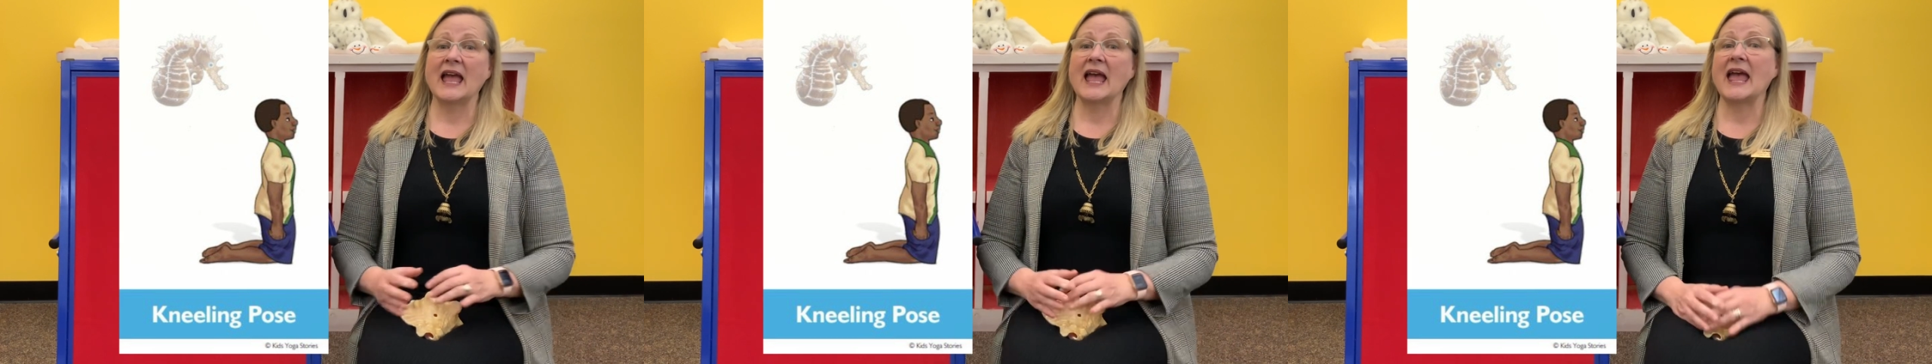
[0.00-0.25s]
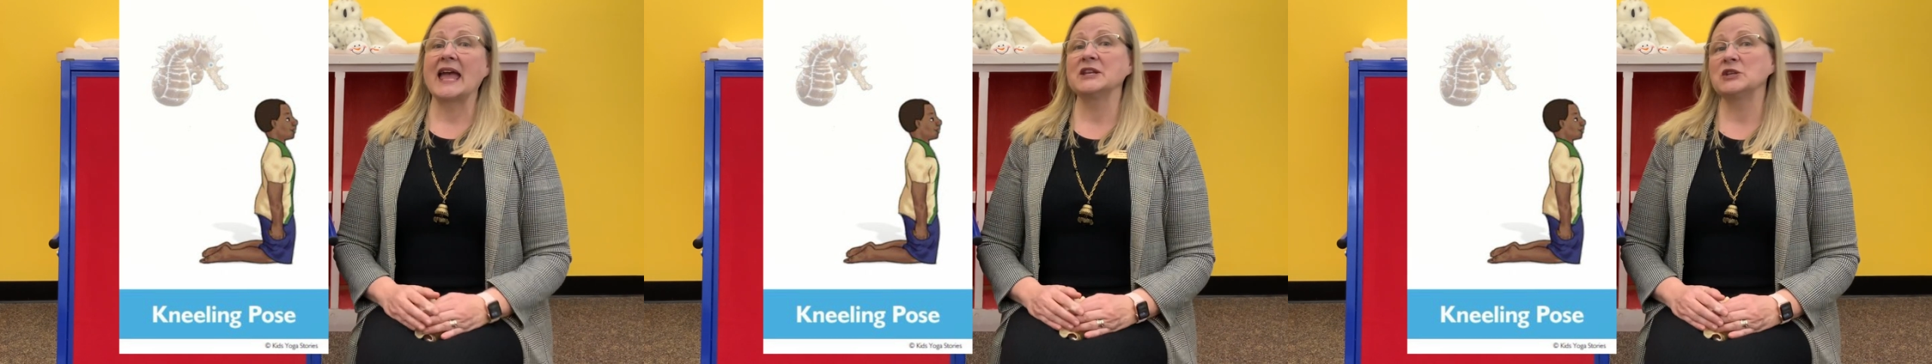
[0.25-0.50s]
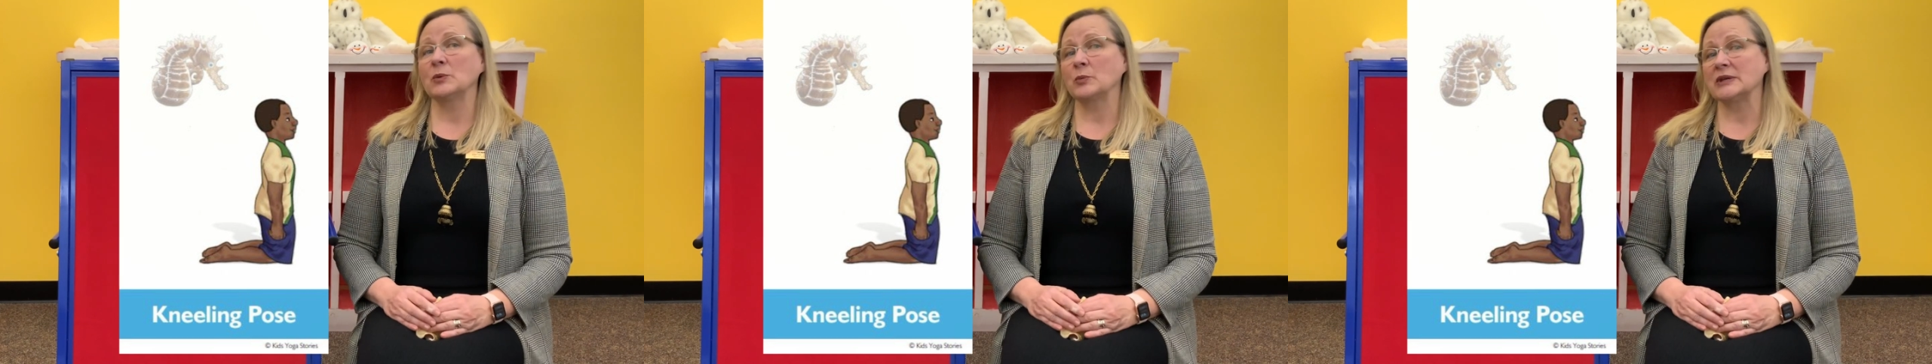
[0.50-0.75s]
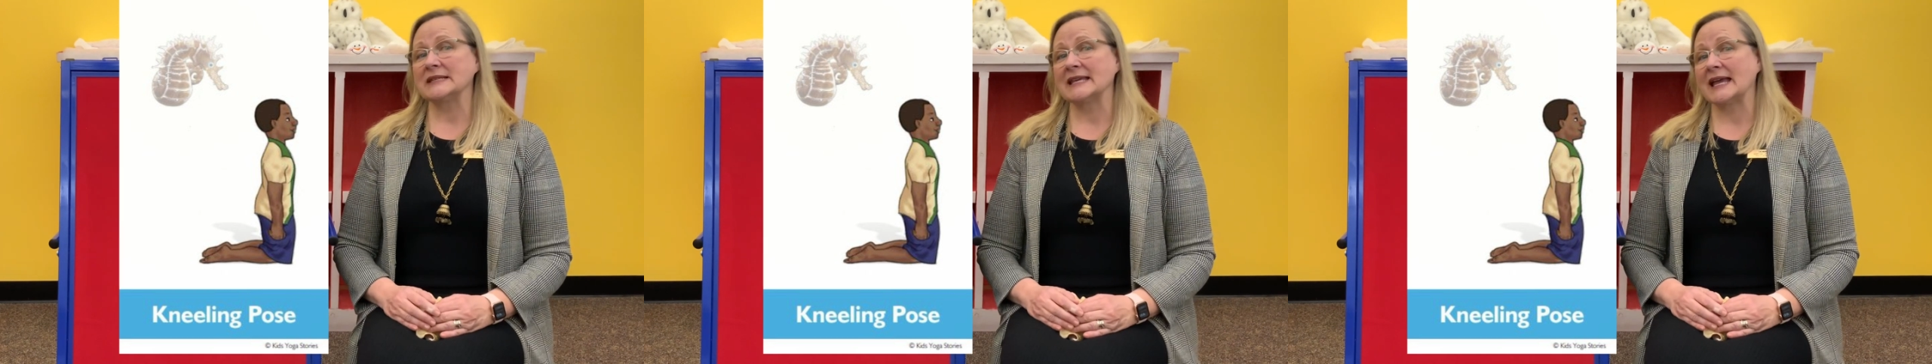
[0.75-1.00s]
And you
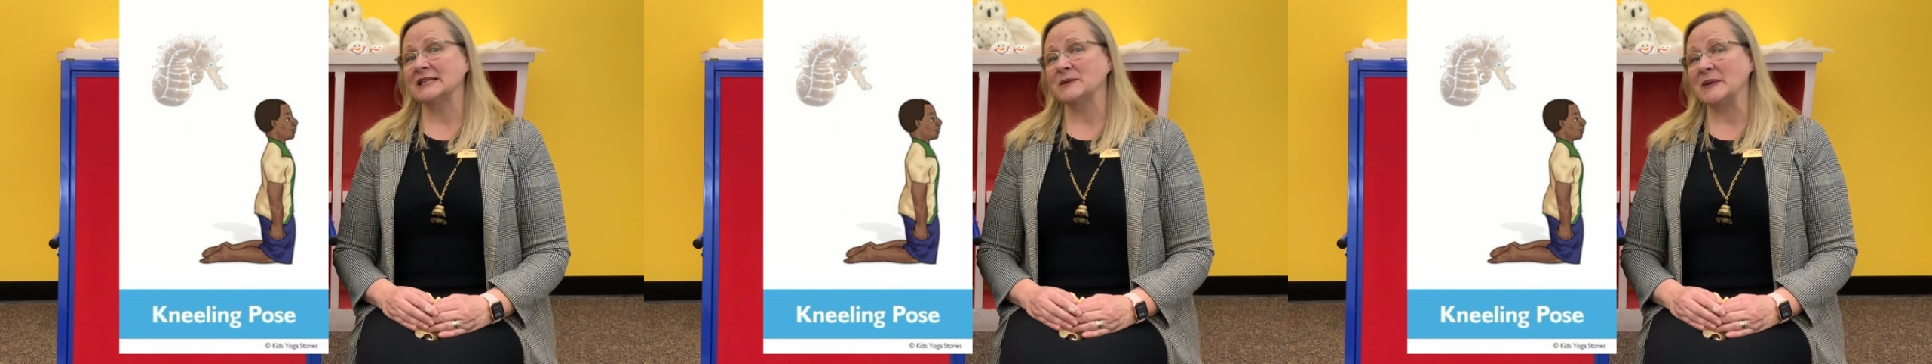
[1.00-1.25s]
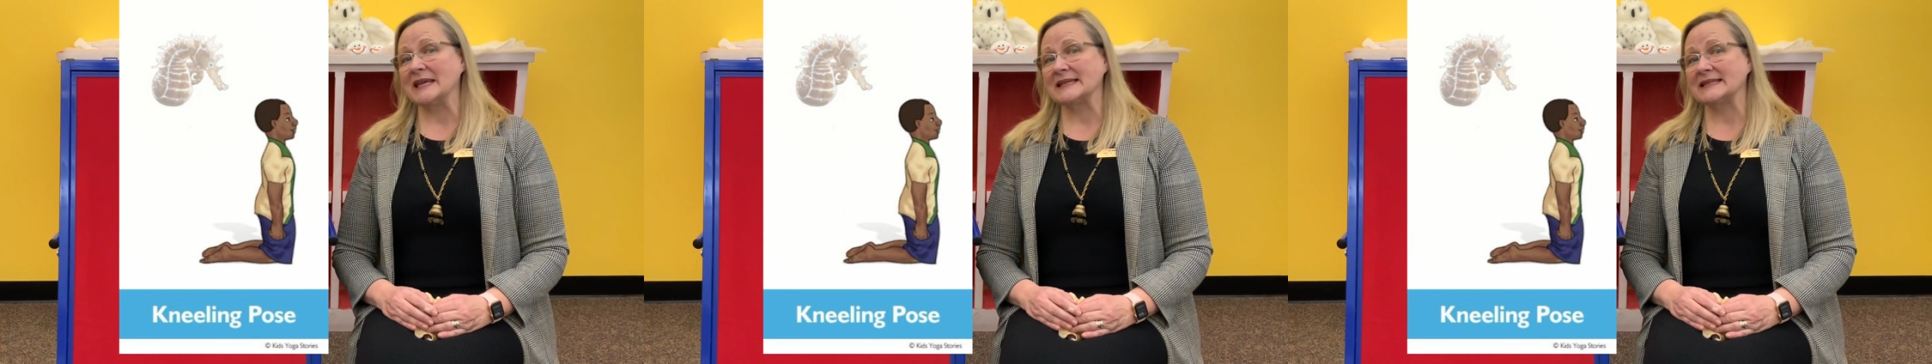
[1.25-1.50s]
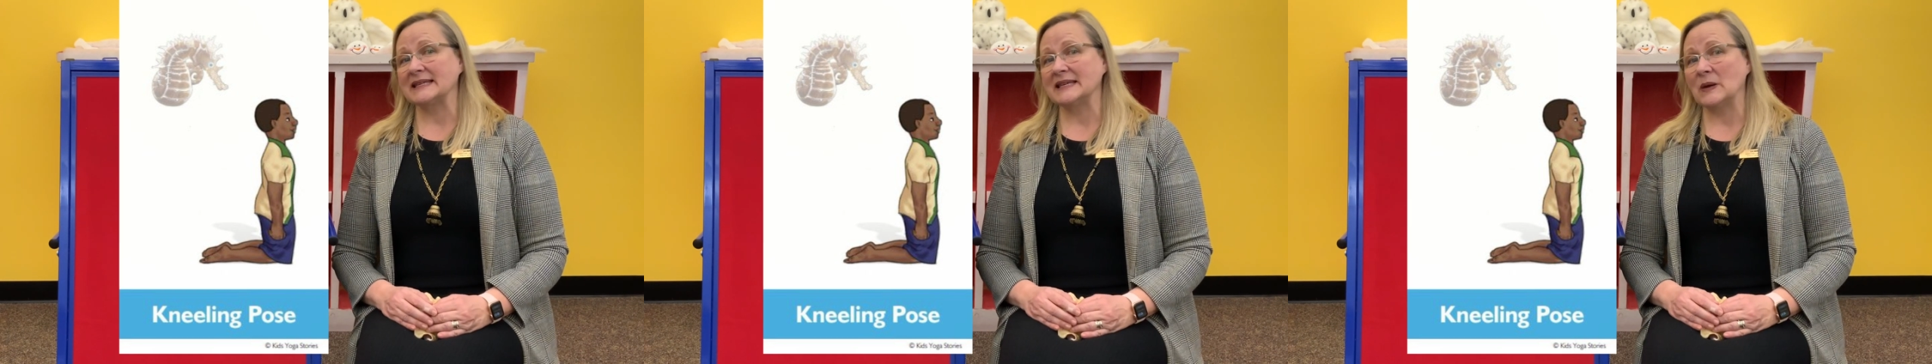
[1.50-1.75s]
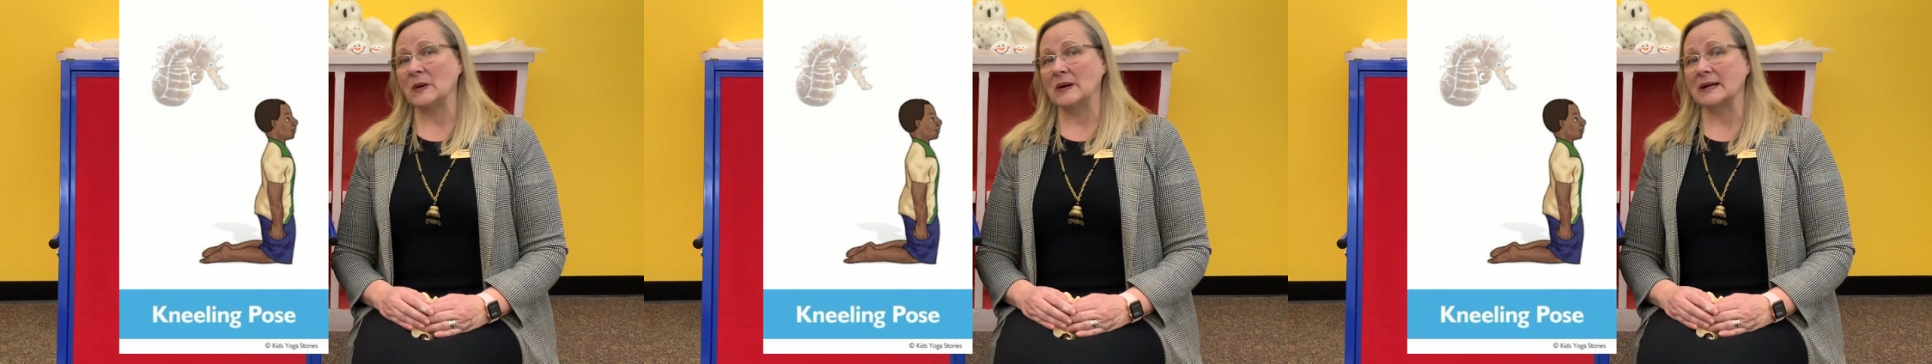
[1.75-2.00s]
pretend to be a
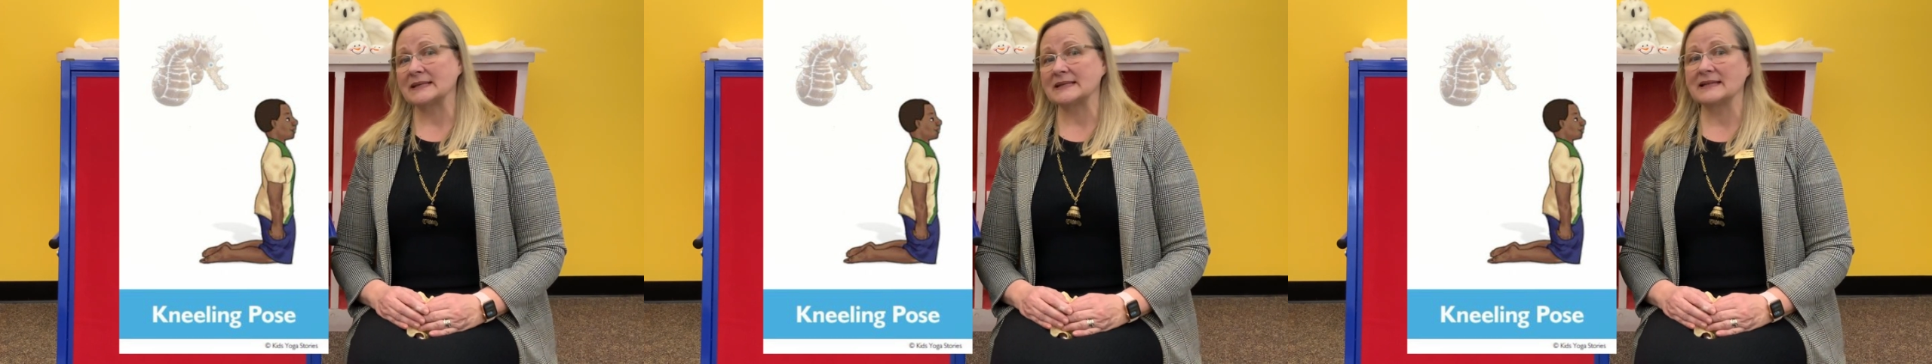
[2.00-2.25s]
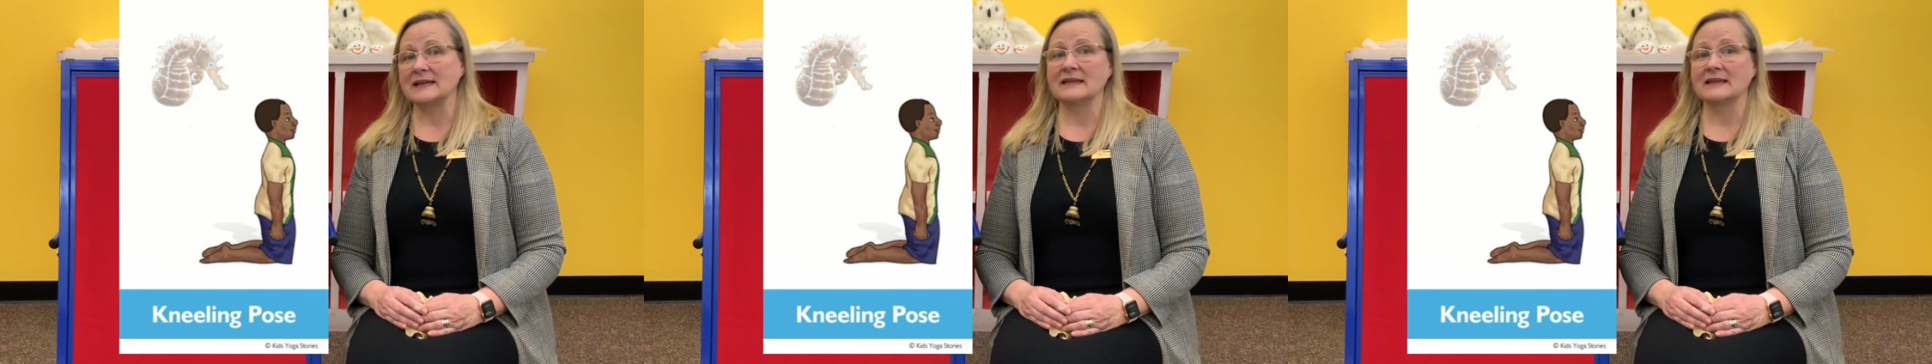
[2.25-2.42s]
seahorse